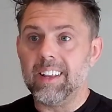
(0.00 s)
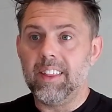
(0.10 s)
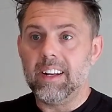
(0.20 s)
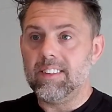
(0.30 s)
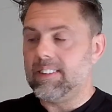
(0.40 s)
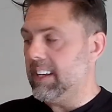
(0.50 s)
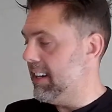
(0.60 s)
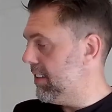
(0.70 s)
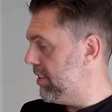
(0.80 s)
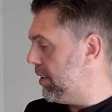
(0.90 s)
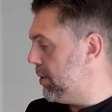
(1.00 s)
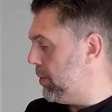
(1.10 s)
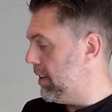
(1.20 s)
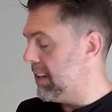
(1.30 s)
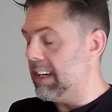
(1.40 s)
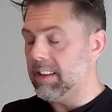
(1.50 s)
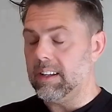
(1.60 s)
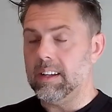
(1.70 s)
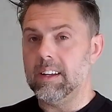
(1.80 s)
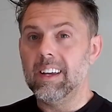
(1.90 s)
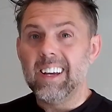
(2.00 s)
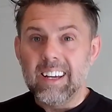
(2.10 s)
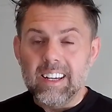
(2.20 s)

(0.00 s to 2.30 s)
I can then start to get the